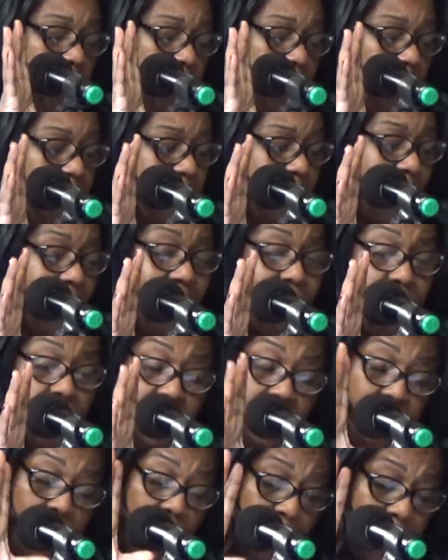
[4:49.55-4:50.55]
to
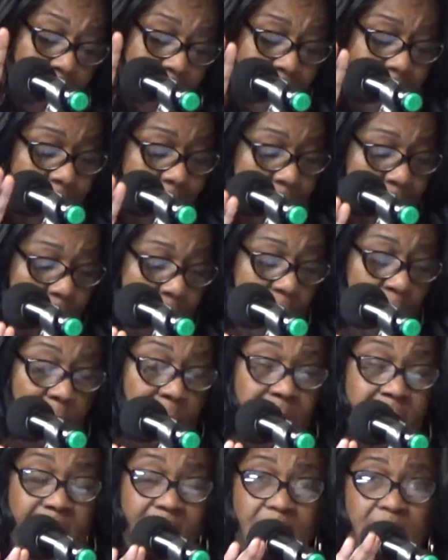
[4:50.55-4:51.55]
Samuel, you ain't got to
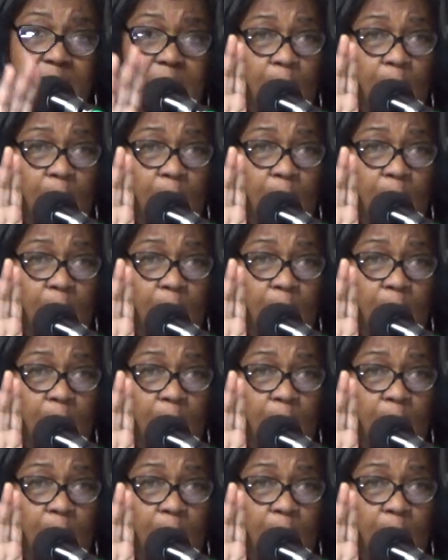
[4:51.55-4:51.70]
go there.